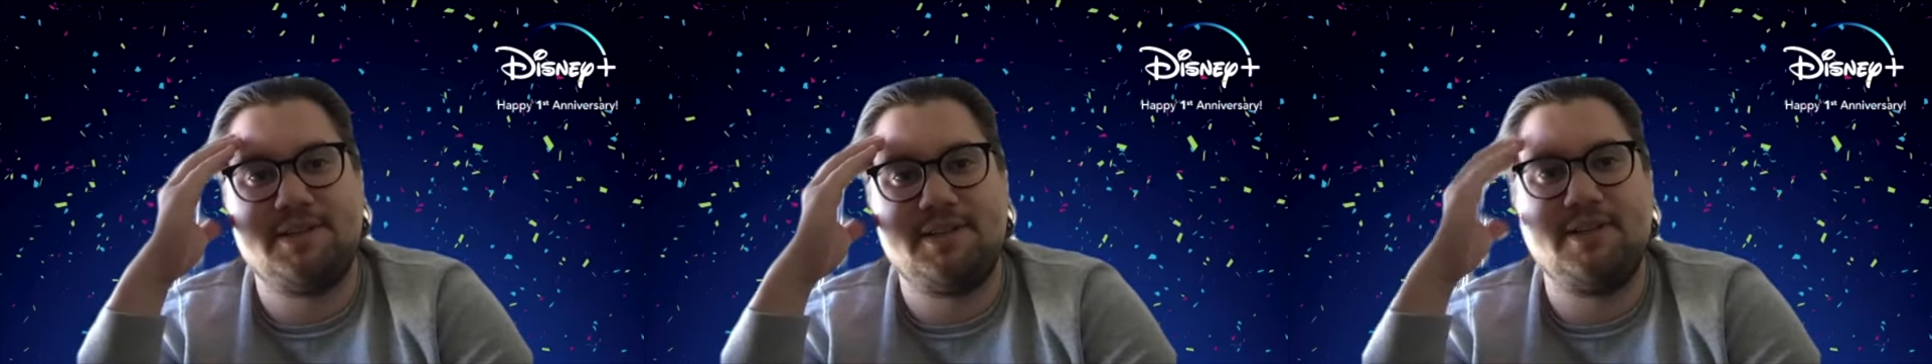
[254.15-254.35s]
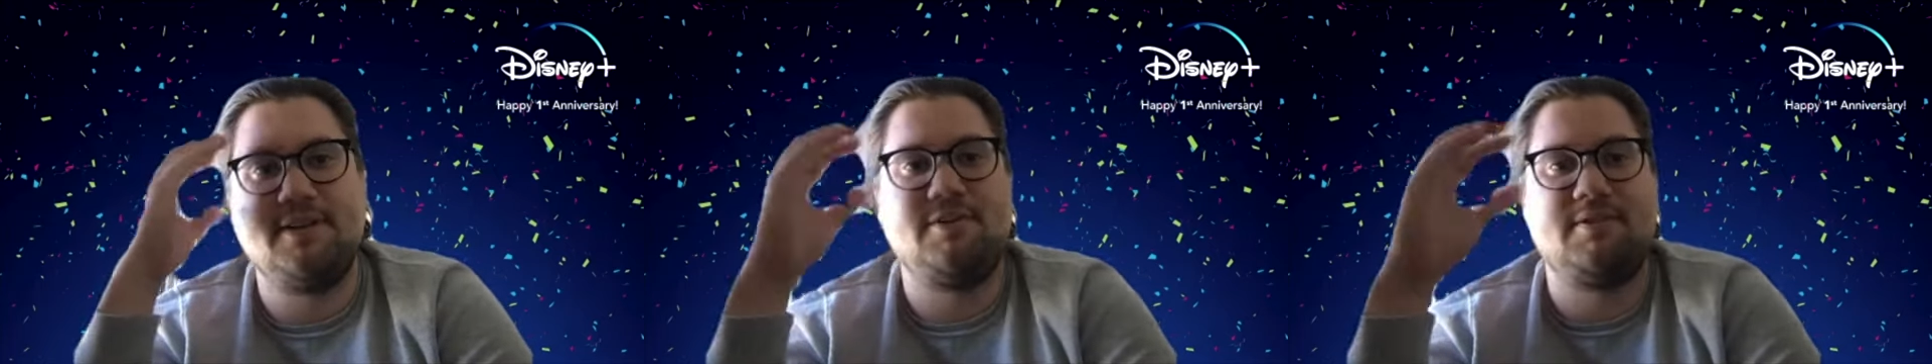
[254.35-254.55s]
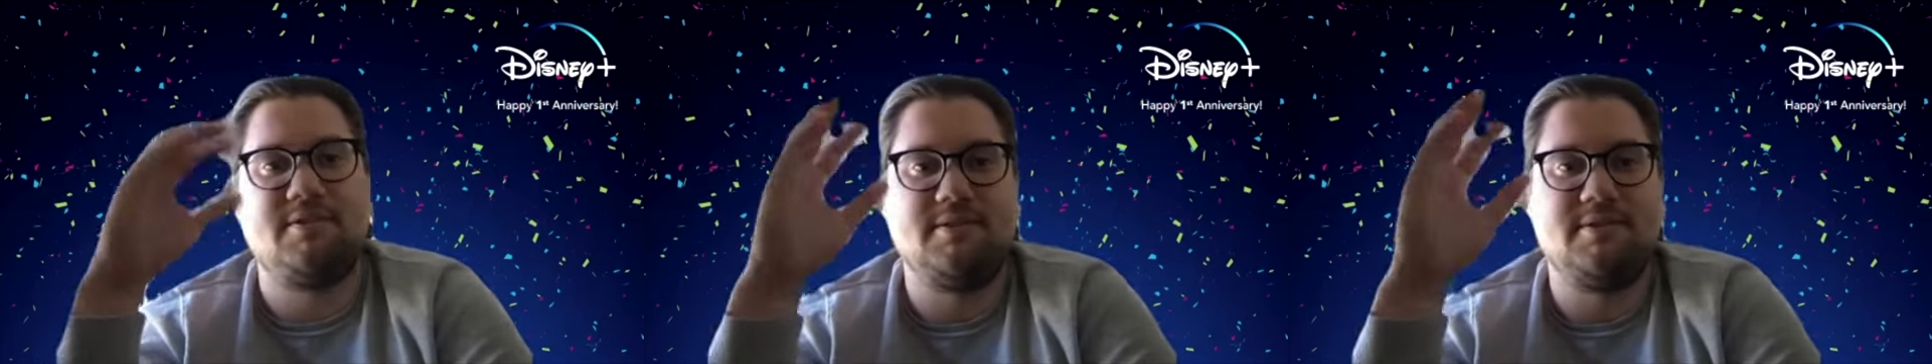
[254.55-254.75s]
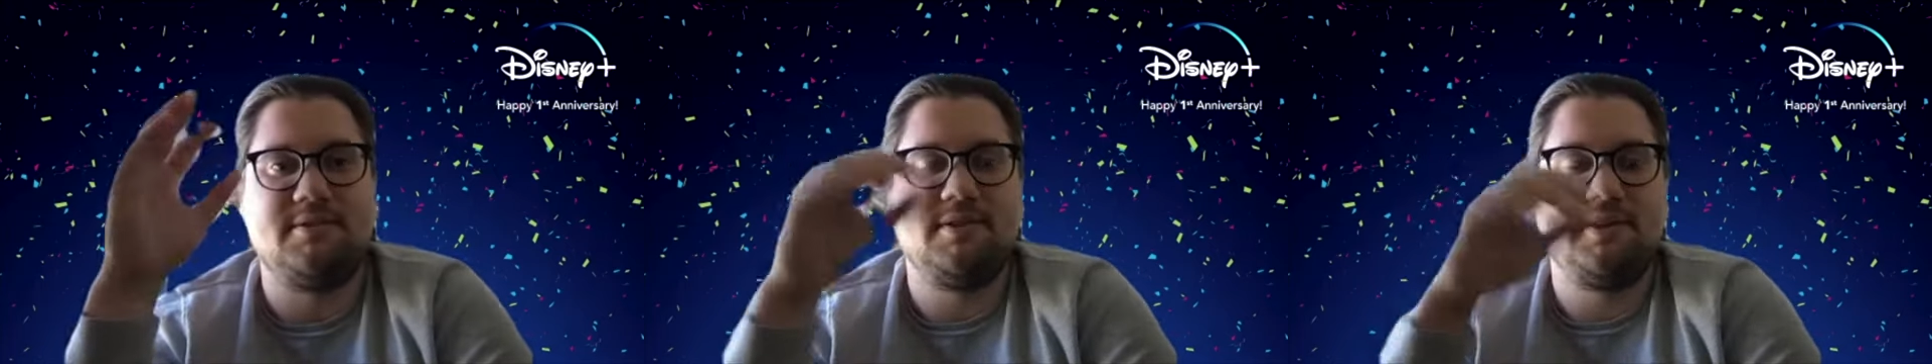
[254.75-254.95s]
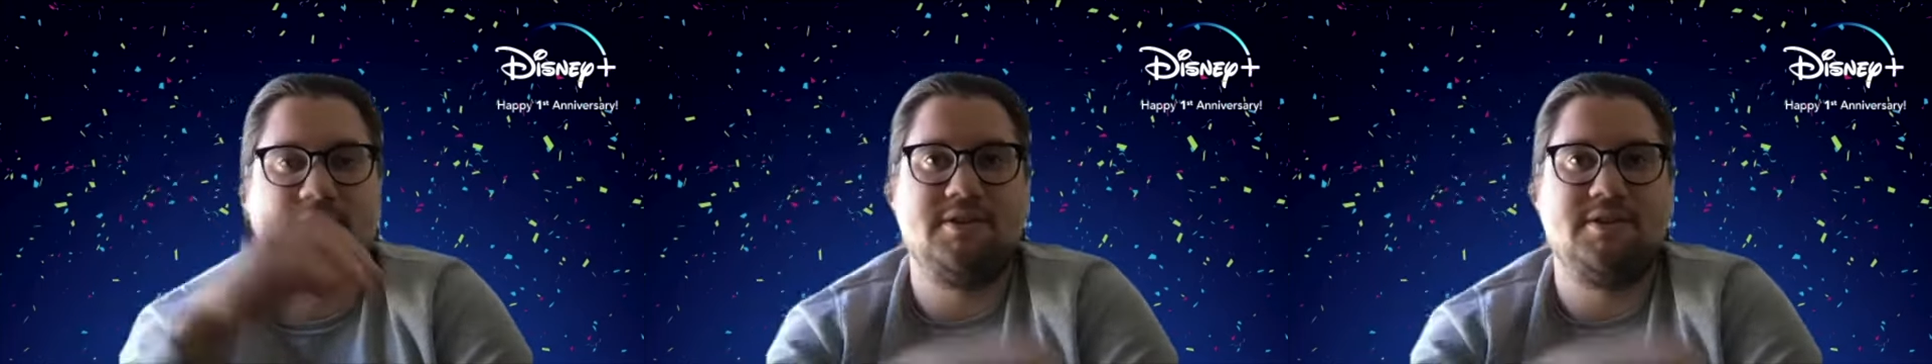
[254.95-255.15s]
they're all
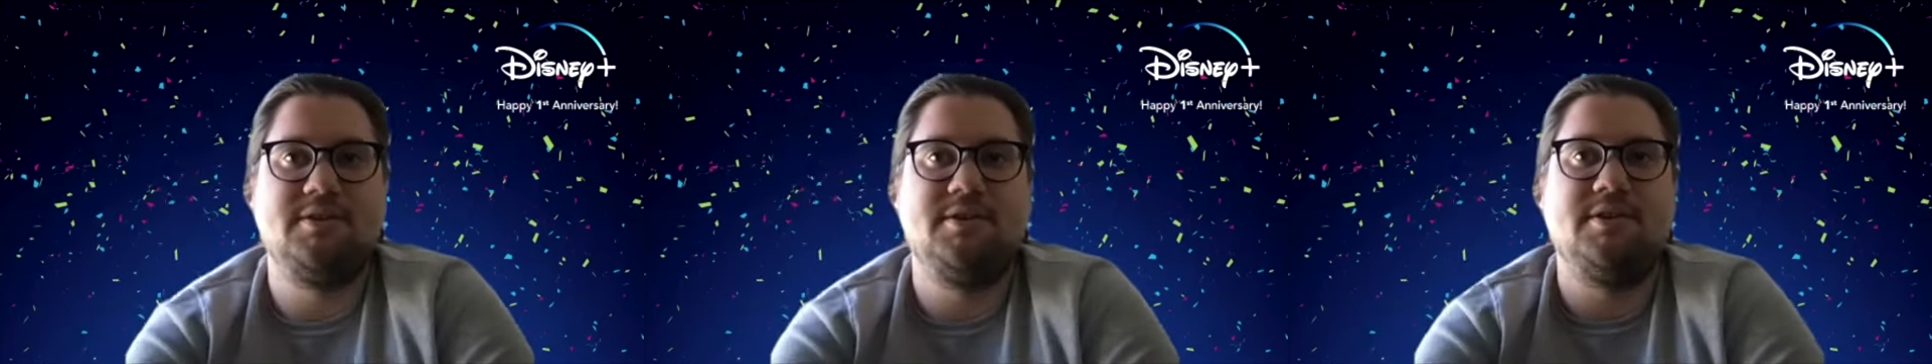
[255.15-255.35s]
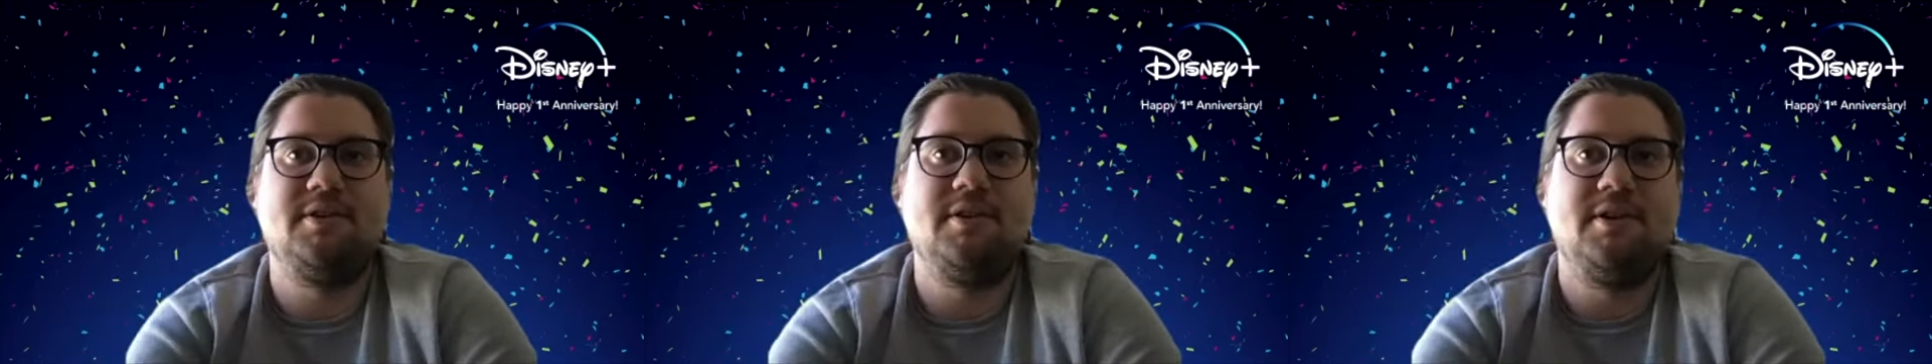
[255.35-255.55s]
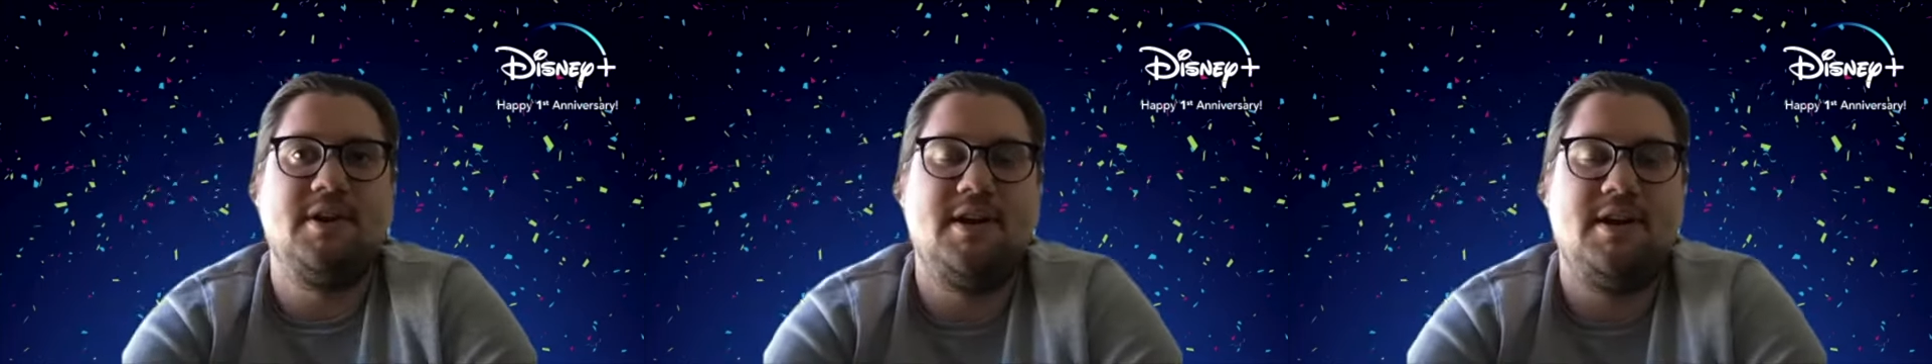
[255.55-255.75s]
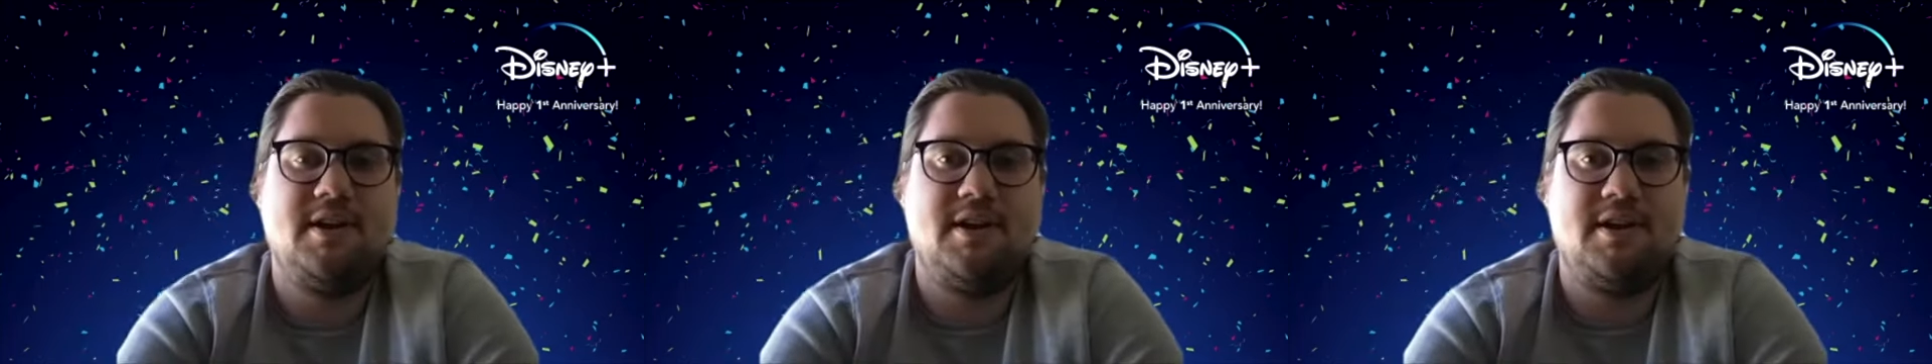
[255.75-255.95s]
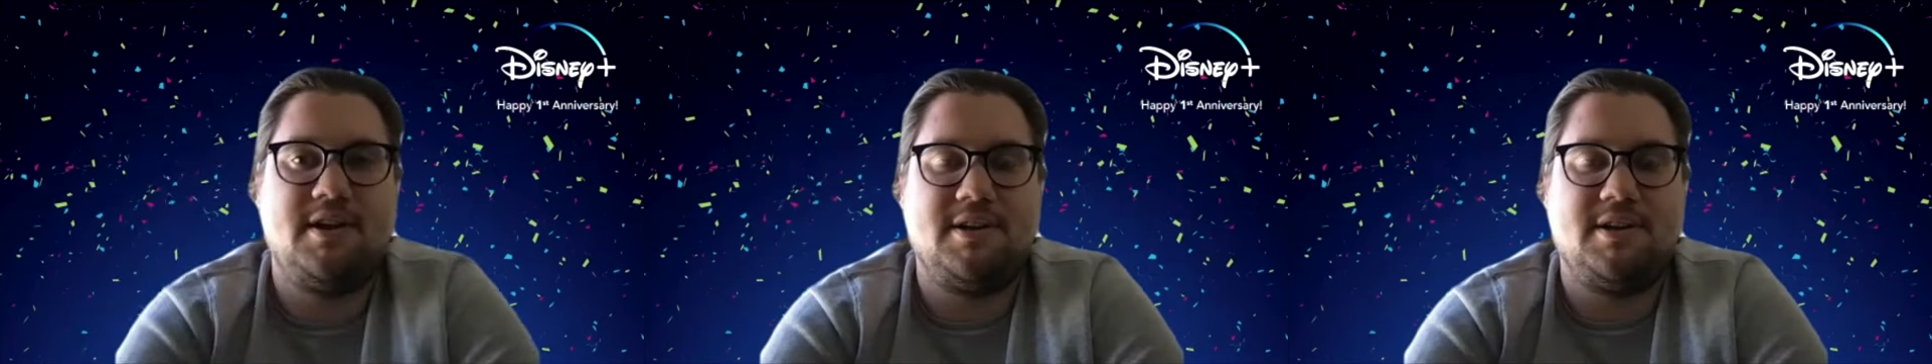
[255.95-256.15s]
under
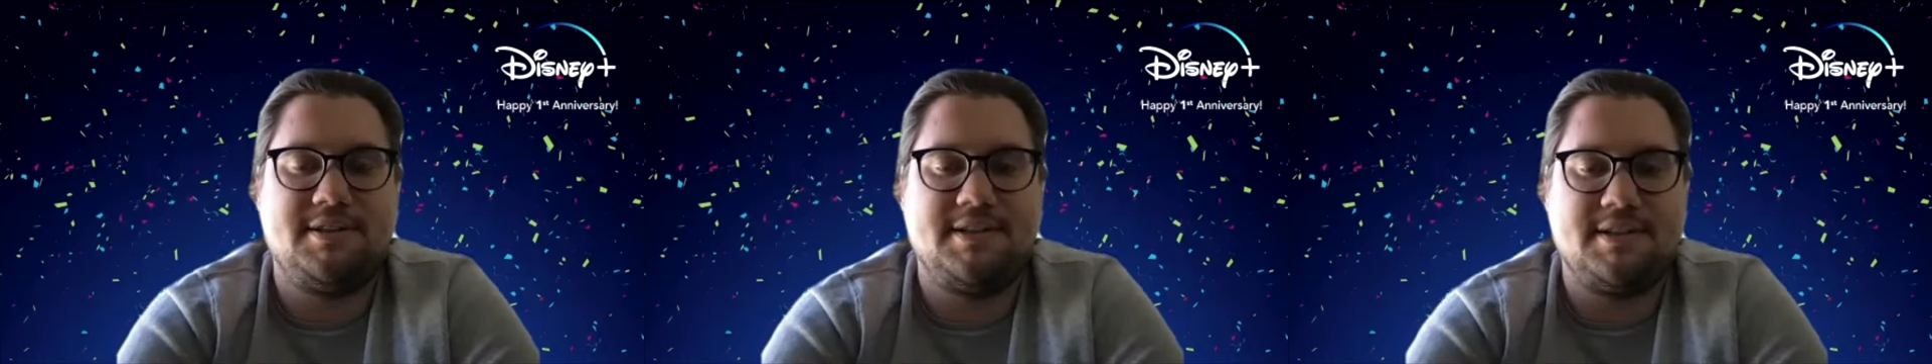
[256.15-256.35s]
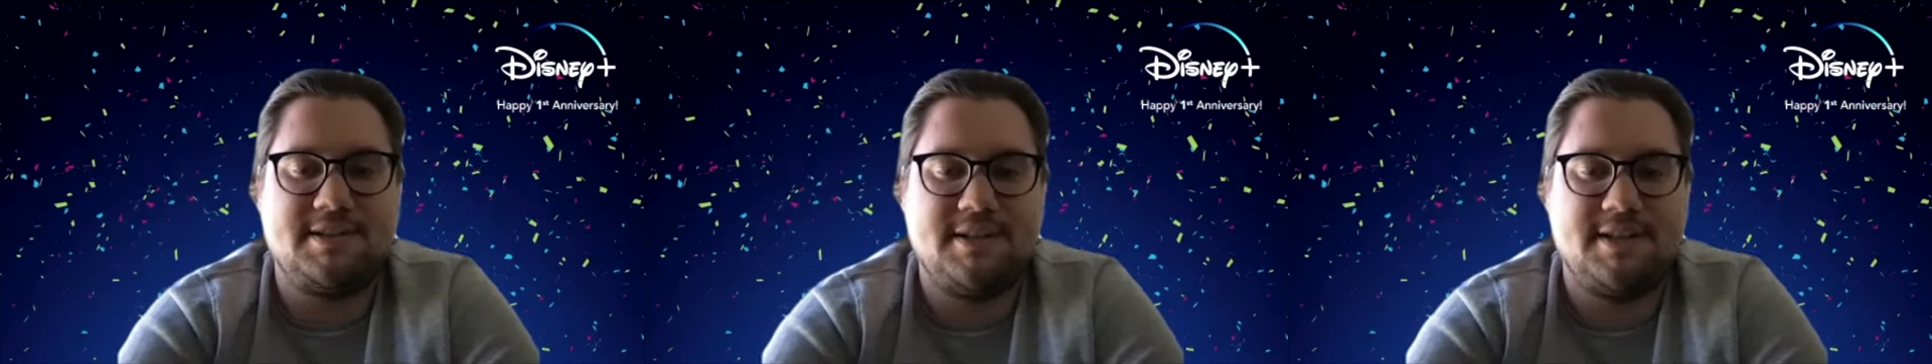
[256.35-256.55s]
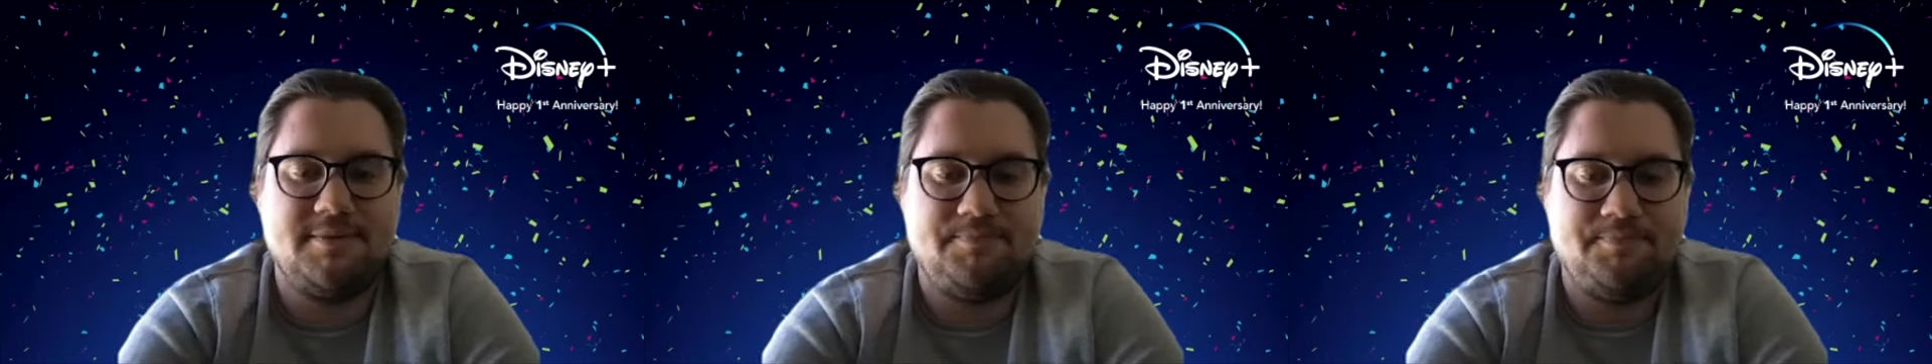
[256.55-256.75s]
Disney.